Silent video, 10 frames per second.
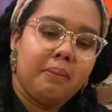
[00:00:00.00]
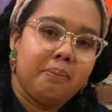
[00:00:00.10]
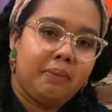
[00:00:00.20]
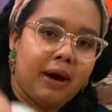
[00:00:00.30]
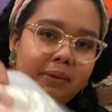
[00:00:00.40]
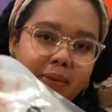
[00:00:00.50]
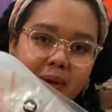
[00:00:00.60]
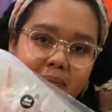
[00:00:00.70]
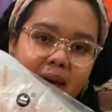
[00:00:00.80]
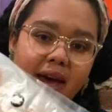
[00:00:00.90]

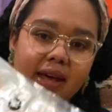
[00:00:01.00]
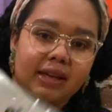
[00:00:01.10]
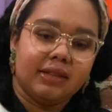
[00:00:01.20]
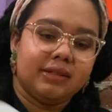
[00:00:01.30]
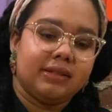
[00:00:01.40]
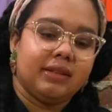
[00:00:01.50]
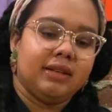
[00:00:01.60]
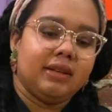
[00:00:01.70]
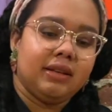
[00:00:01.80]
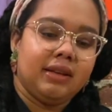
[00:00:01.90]
piping bags.
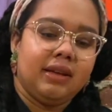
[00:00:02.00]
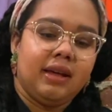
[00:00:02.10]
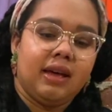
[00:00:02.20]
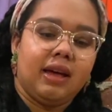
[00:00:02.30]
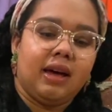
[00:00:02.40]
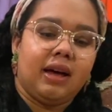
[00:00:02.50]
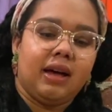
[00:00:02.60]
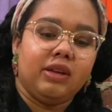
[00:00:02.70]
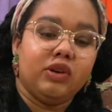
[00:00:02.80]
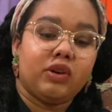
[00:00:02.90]

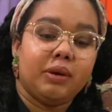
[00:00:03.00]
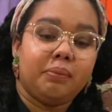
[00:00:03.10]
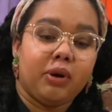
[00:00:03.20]
You can